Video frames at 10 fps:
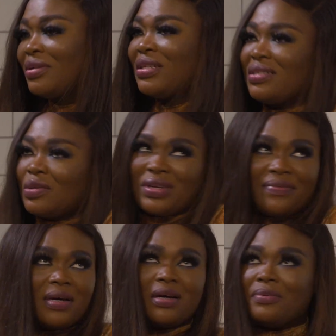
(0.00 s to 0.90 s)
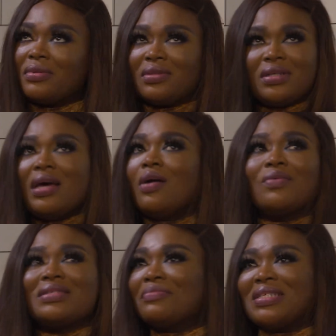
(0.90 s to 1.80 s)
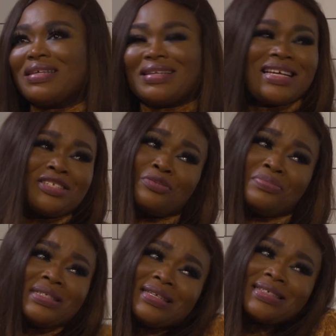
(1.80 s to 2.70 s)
Please, whatever happened was a mistake. That's your business.